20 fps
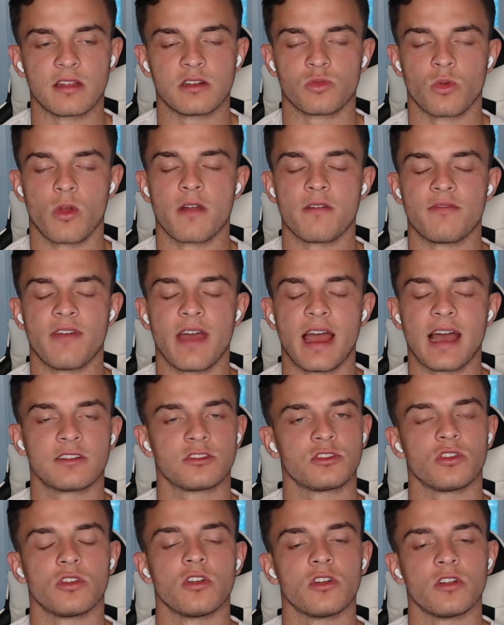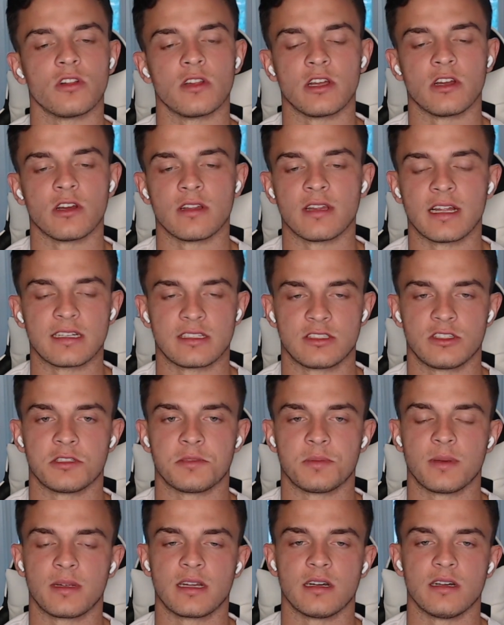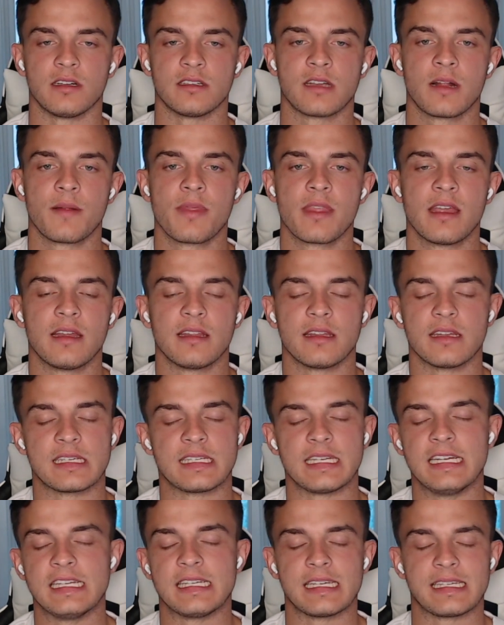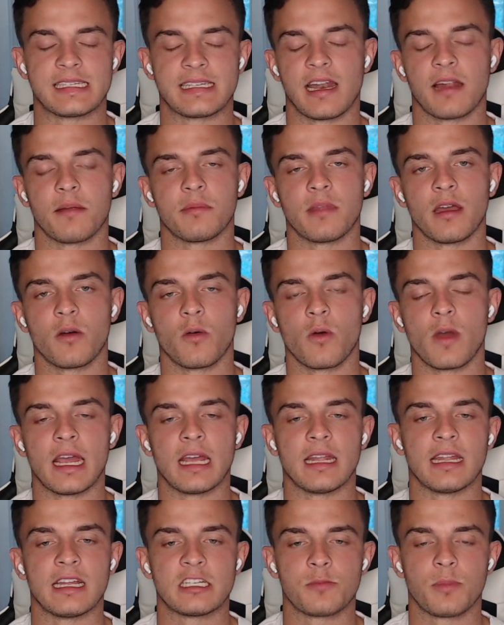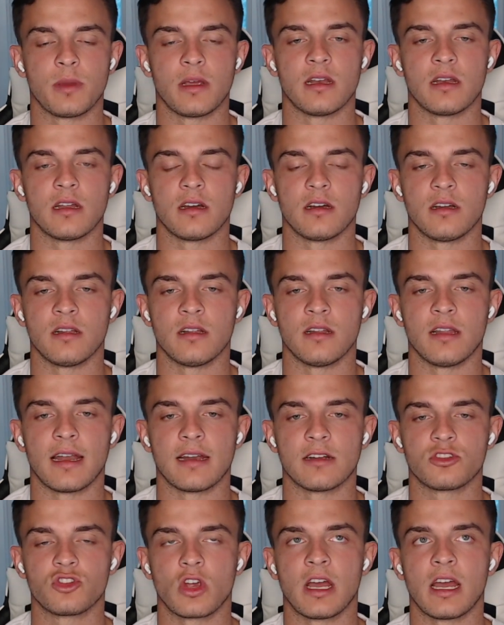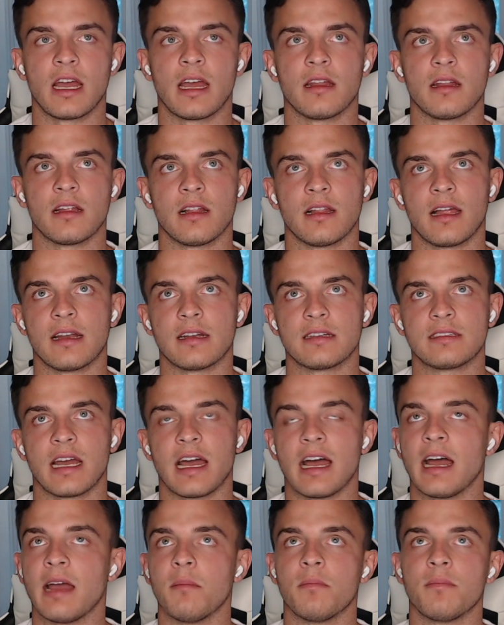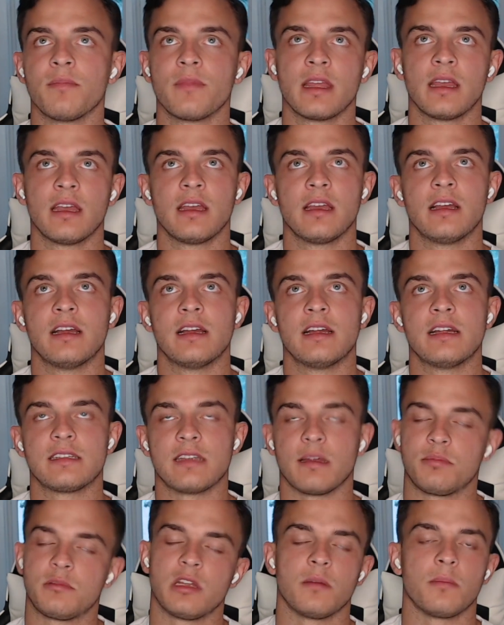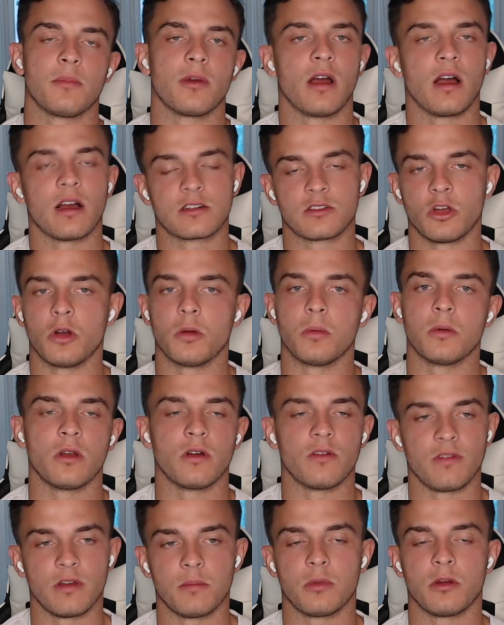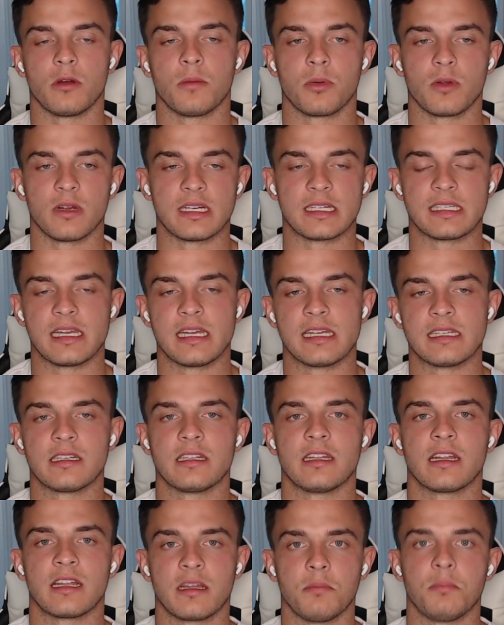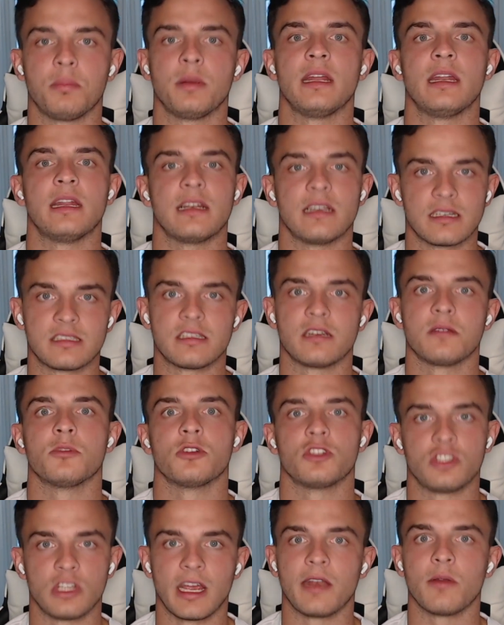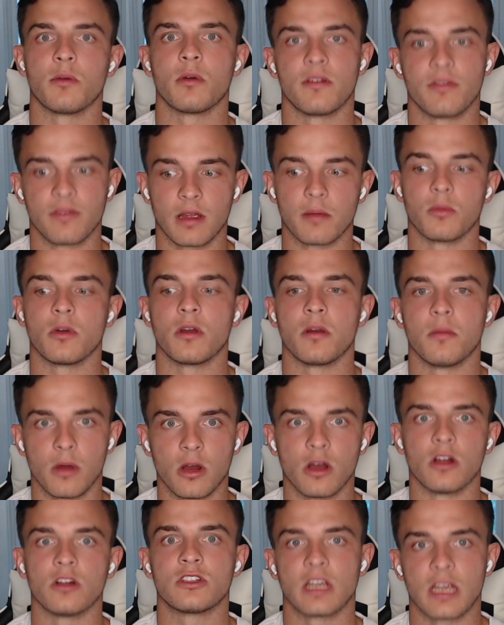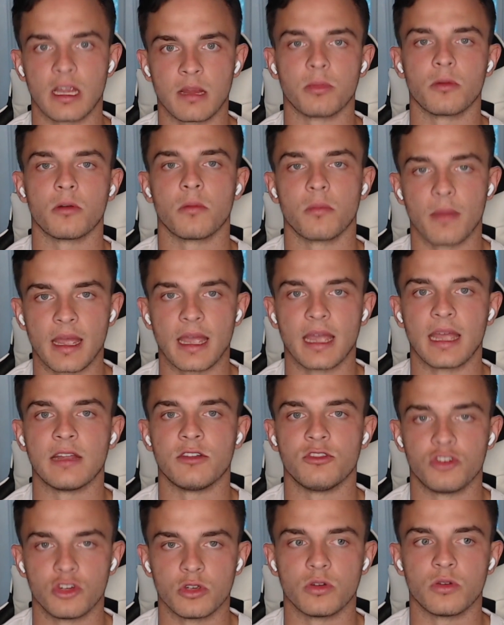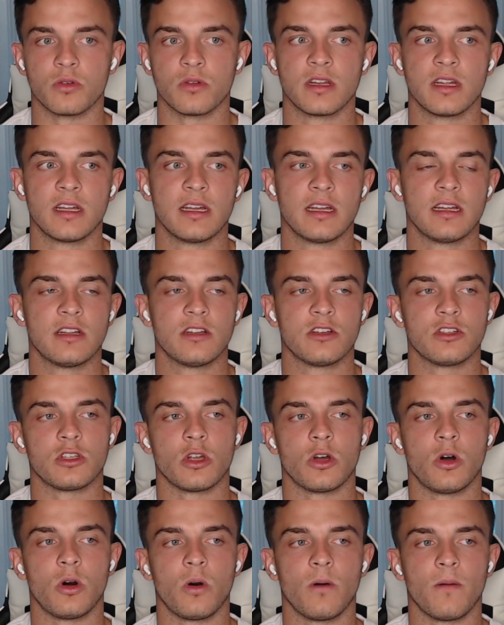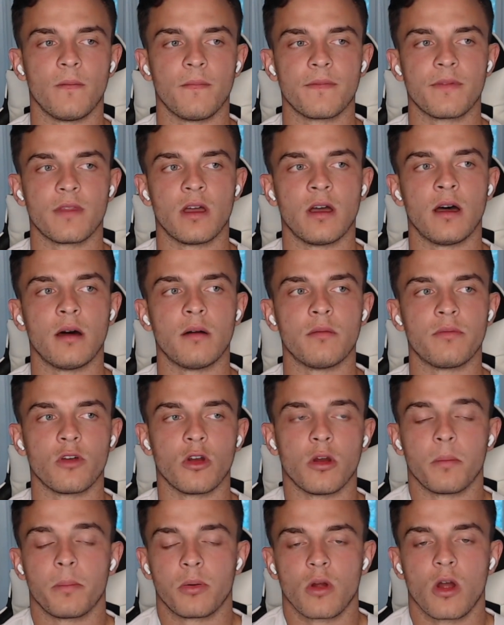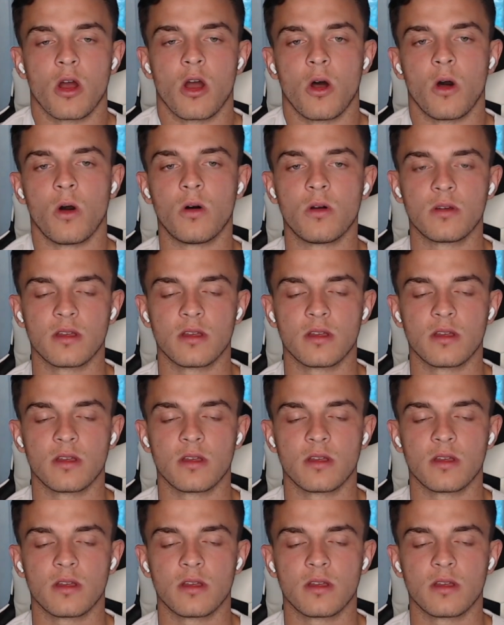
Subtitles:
run faster earlier, and that's just because the season's set up that way. They spend a lot of time September, October, November preseason, and then competing December, January, February, March, April, May, June. So for a pro,